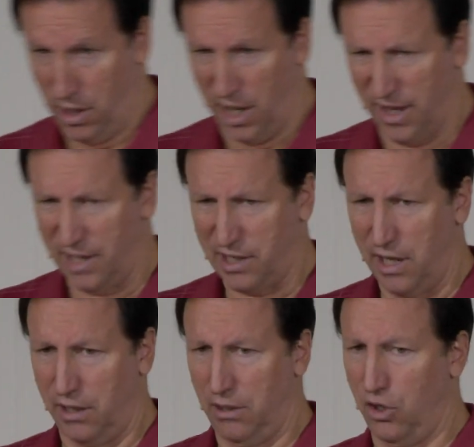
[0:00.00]
And they
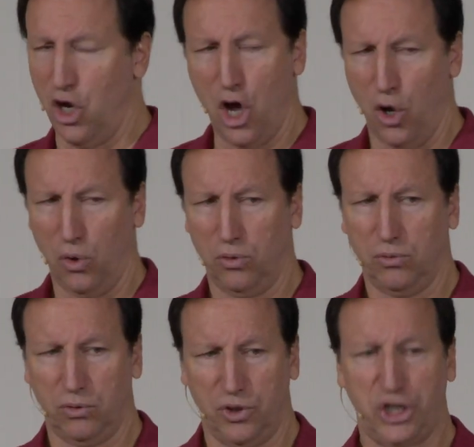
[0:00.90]
said, No,
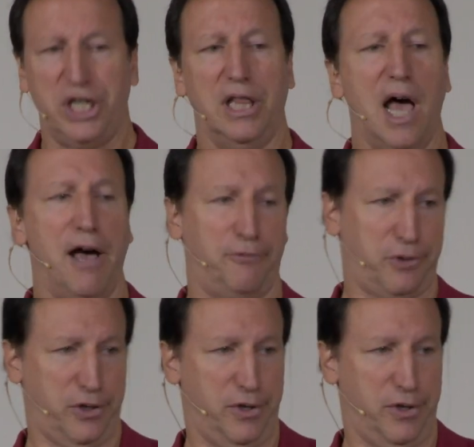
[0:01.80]
she left.